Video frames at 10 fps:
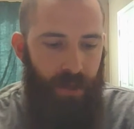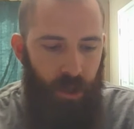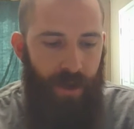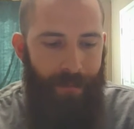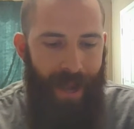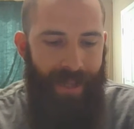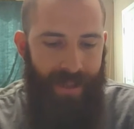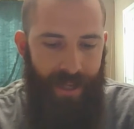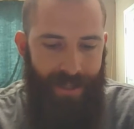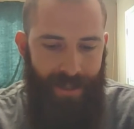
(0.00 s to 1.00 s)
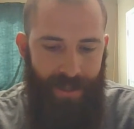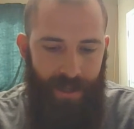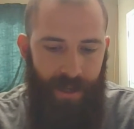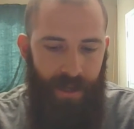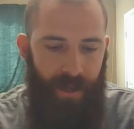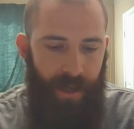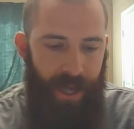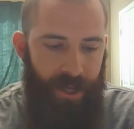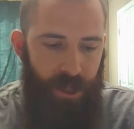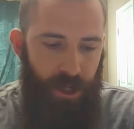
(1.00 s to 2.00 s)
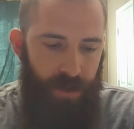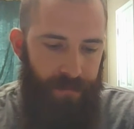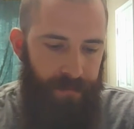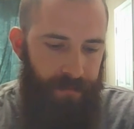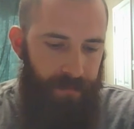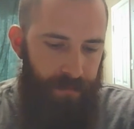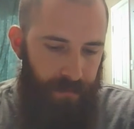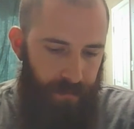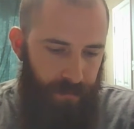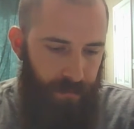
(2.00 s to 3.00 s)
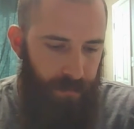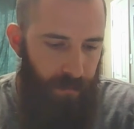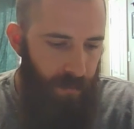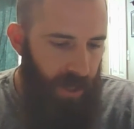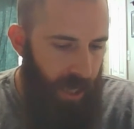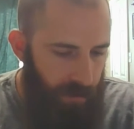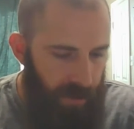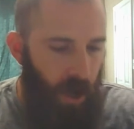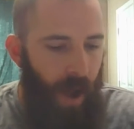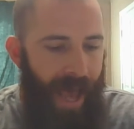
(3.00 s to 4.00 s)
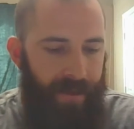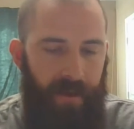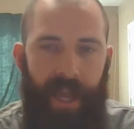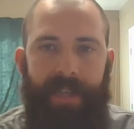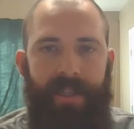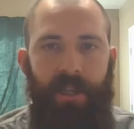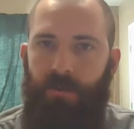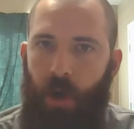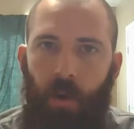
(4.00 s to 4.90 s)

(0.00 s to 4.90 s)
to debate this issue. Now, though Athanasius was